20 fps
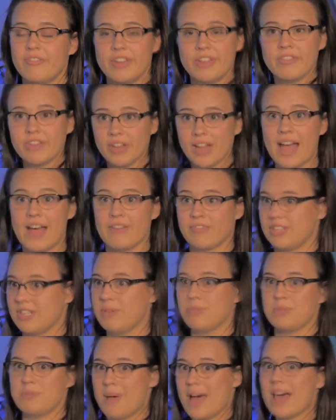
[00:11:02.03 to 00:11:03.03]
fever left.
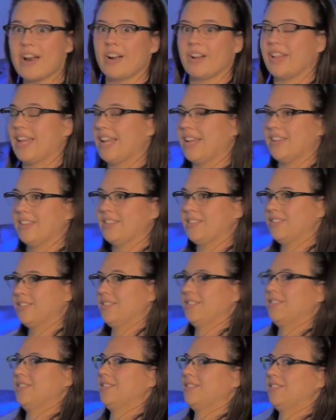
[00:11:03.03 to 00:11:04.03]
He was better. Like
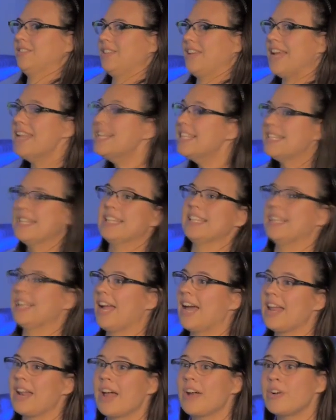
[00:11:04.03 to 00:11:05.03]
instantly.
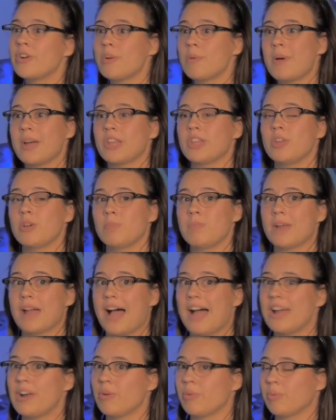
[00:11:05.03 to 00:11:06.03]
I, I don't know about you, but
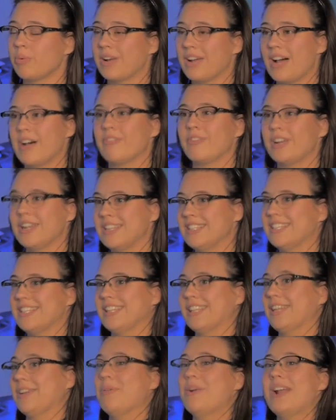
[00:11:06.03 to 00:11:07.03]
I don't recover
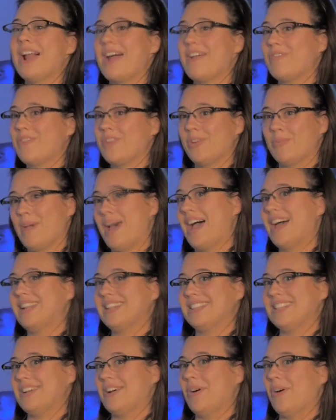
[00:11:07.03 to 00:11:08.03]
instantly when I feel
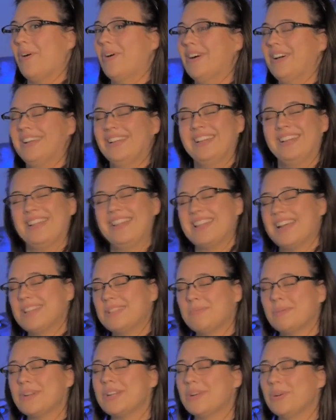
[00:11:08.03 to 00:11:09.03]
bad. So
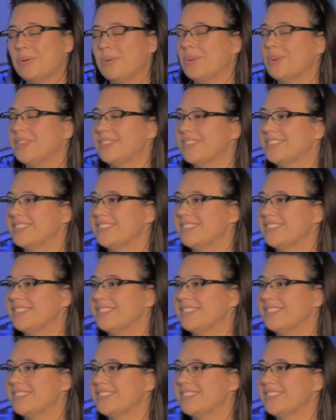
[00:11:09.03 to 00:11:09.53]
that's pretty cool.